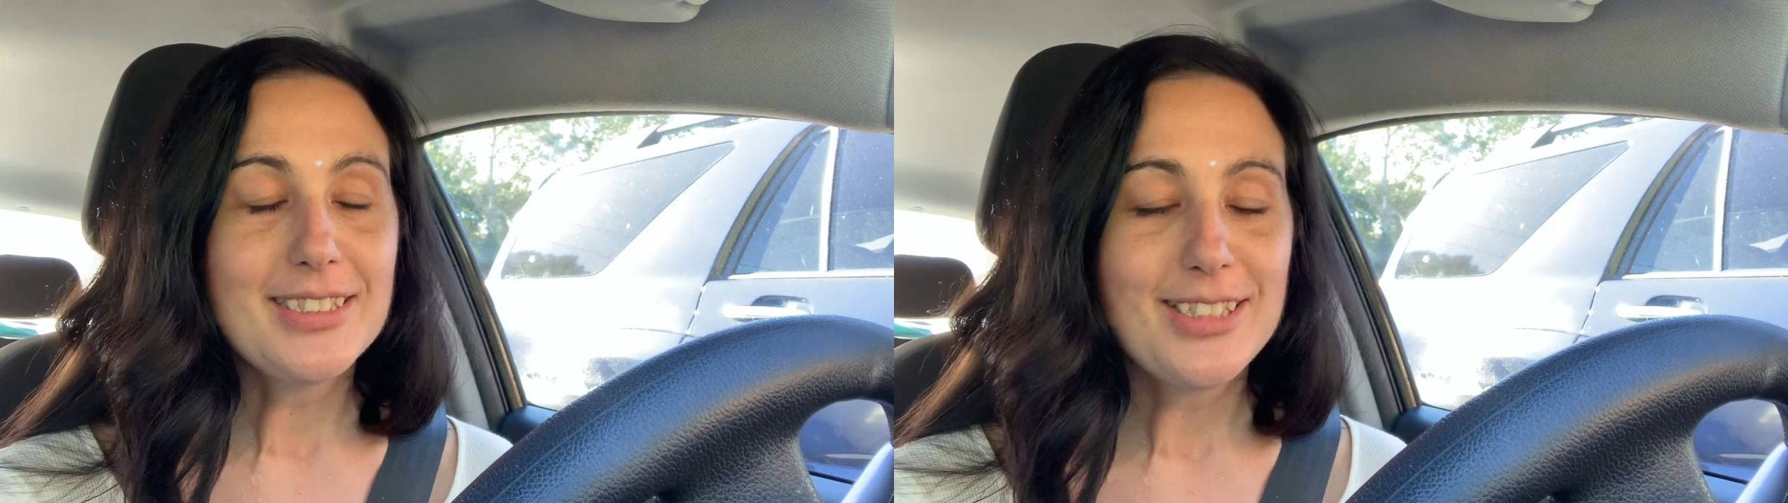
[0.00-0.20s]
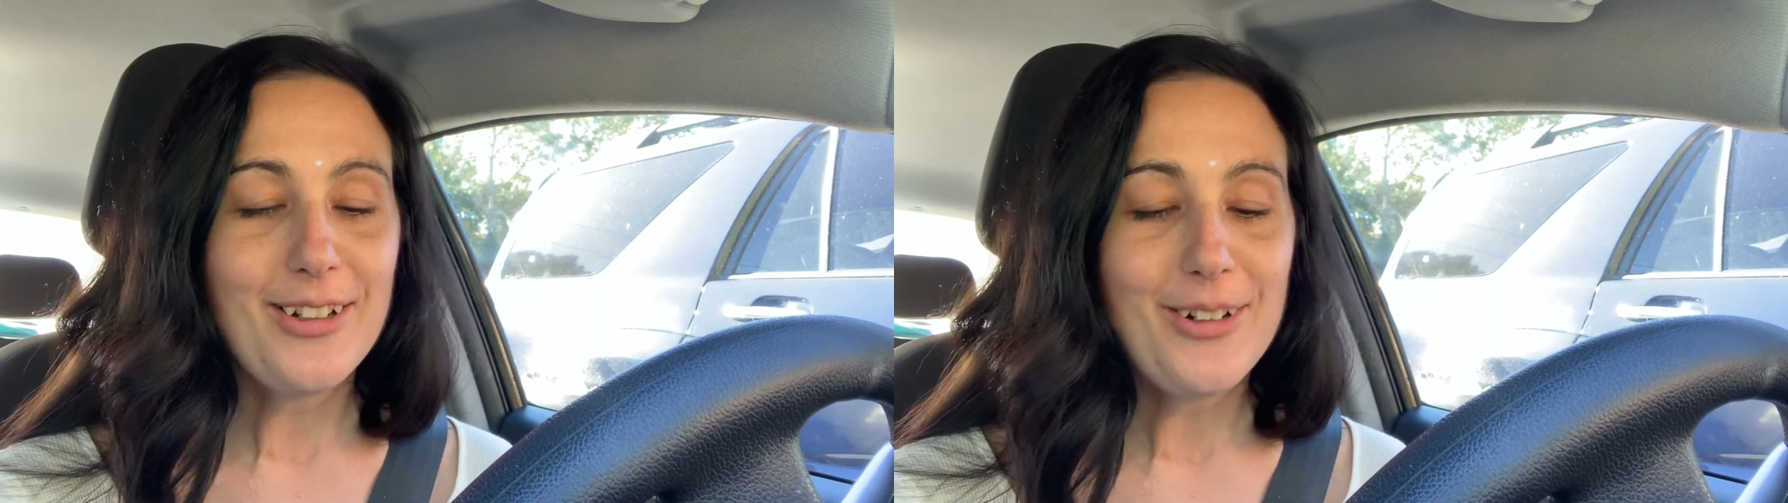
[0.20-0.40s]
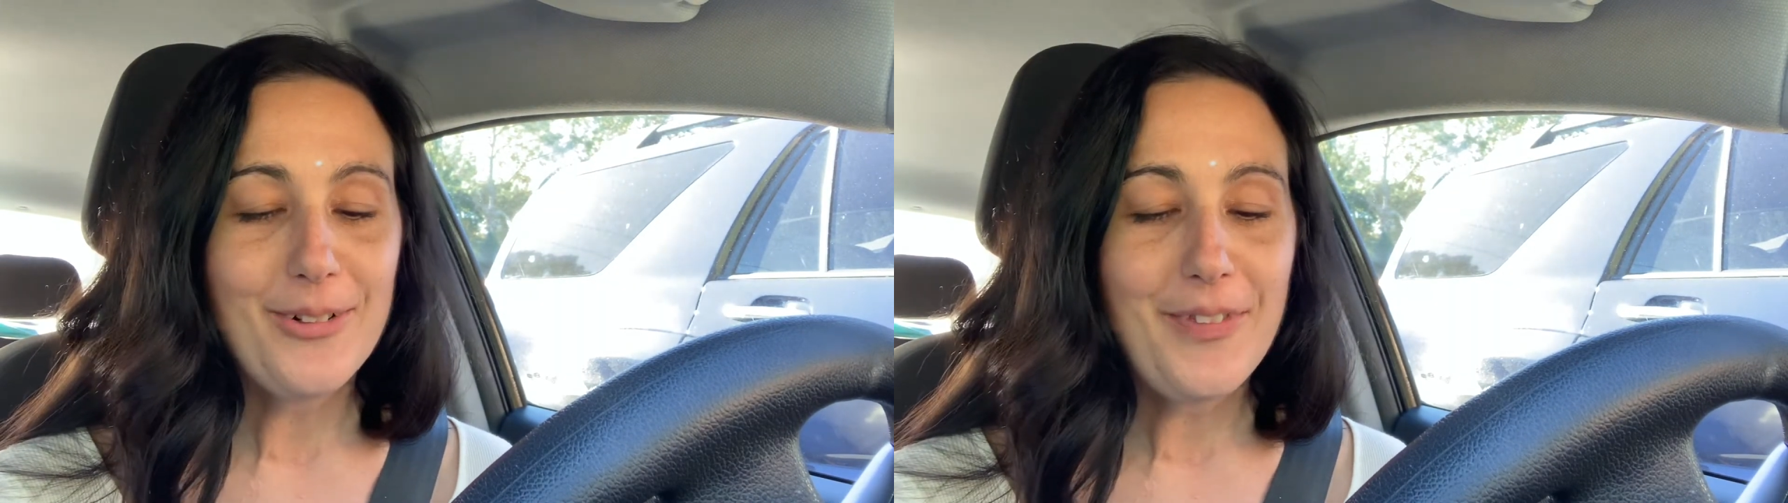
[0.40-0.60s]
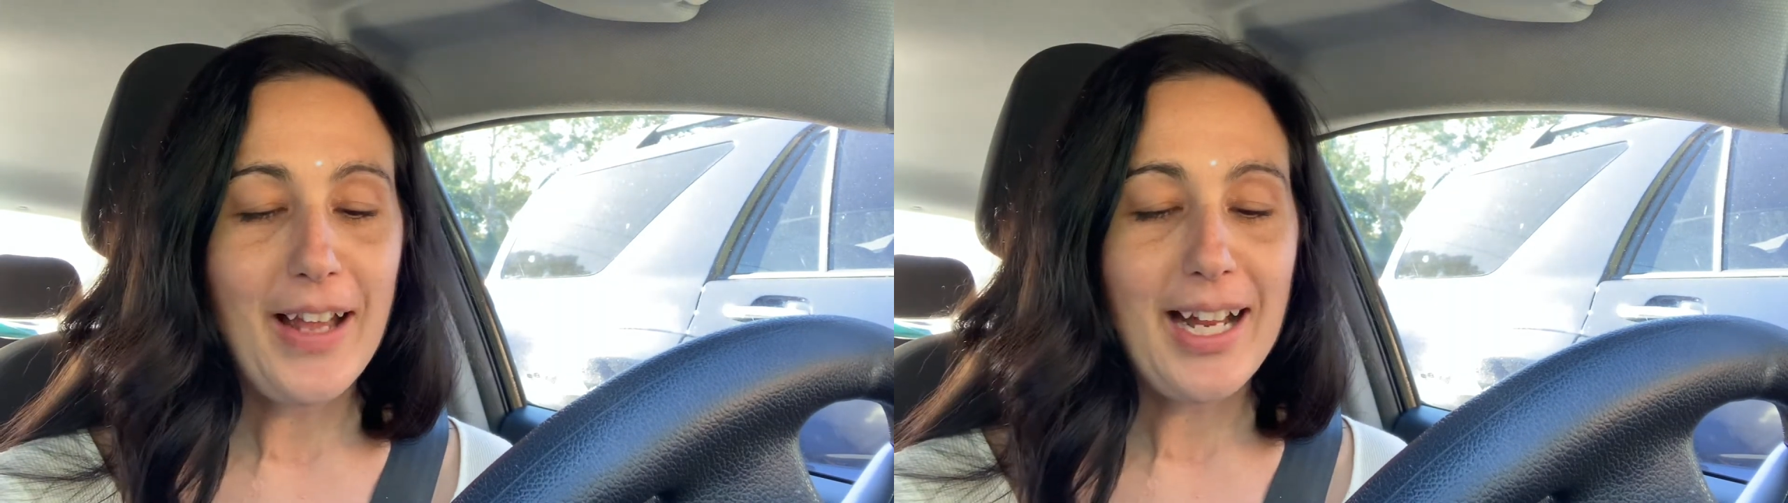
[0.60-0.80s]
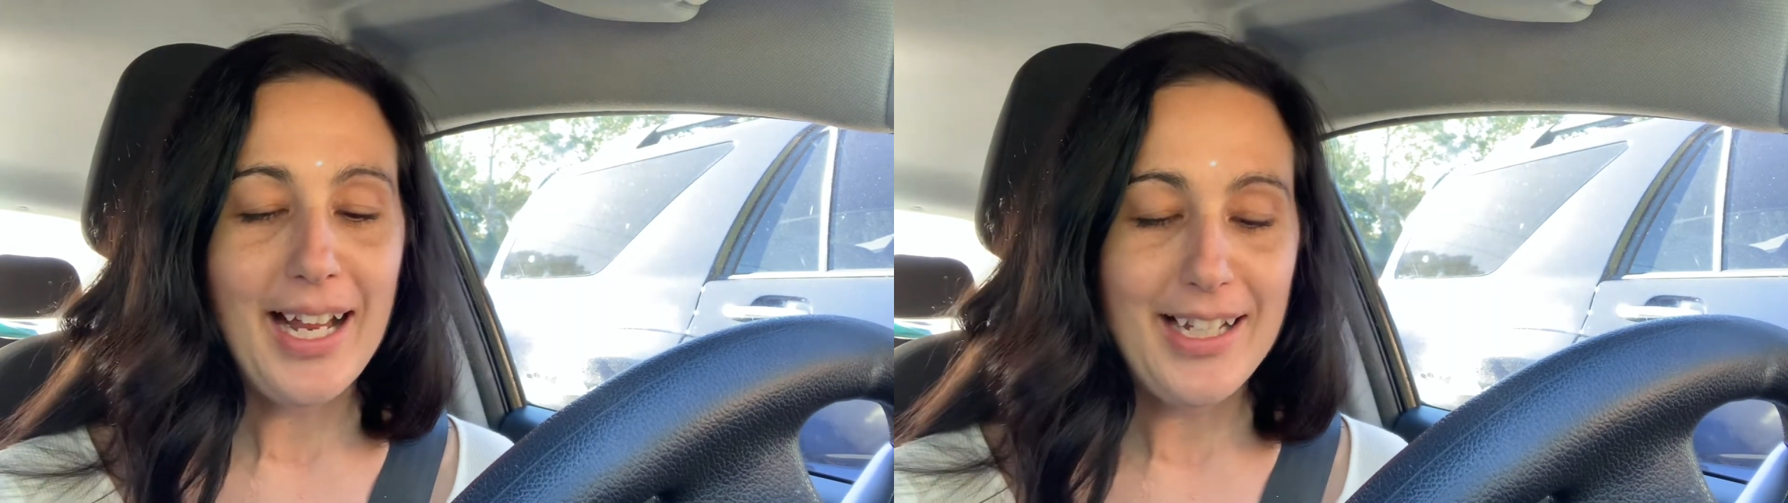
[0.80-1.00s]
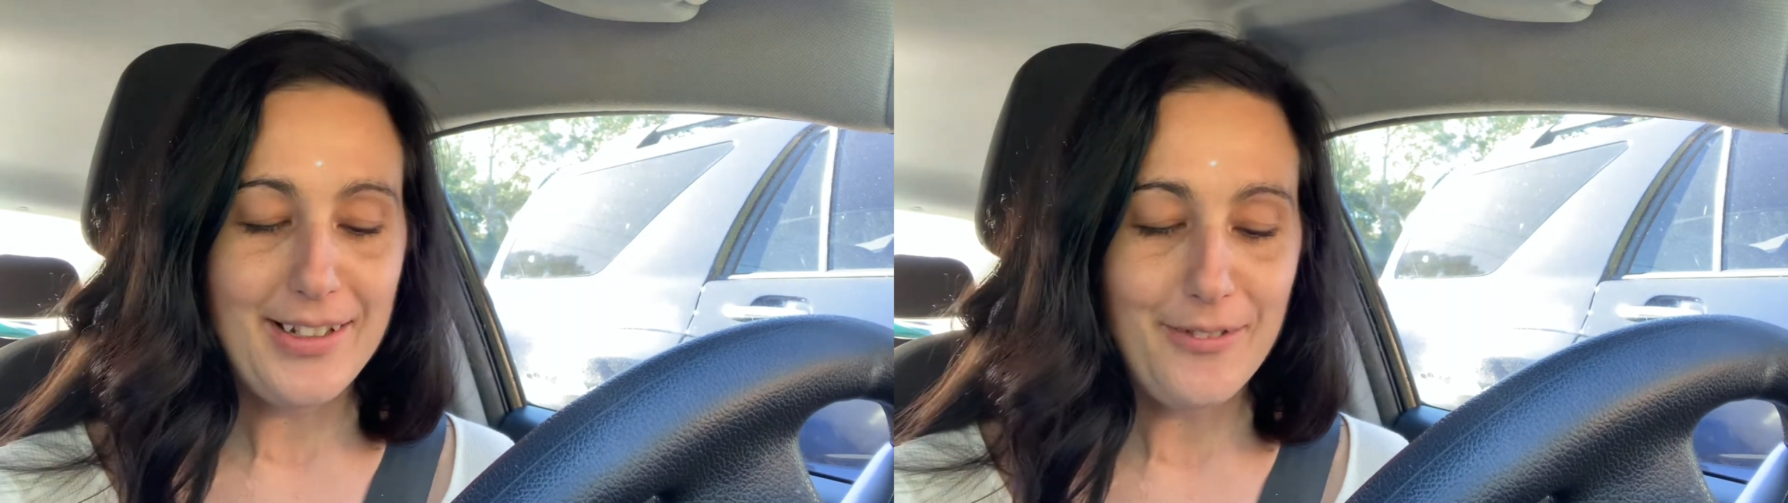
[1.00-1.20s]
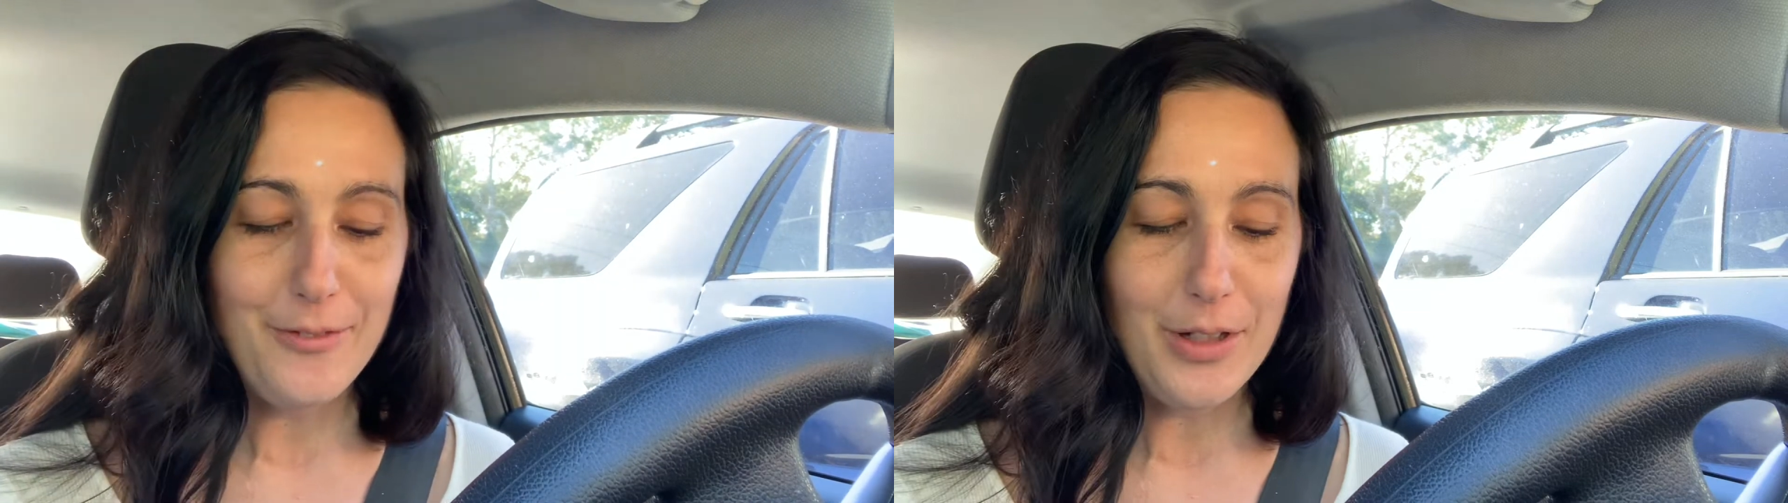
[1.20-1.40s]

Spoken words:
so that I